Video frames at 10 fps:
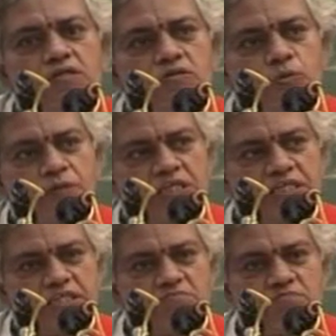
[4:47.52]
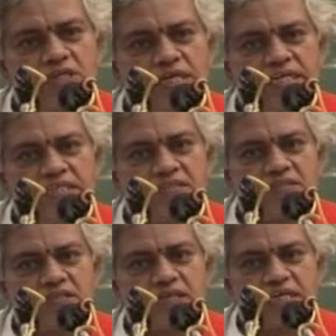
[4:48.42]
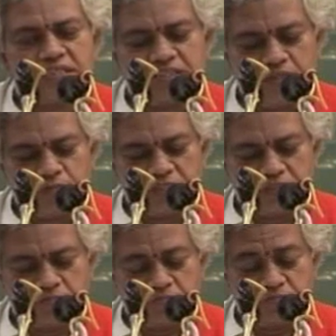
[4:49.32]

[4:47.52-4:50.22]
Upanayanam and Gayatri Mantram.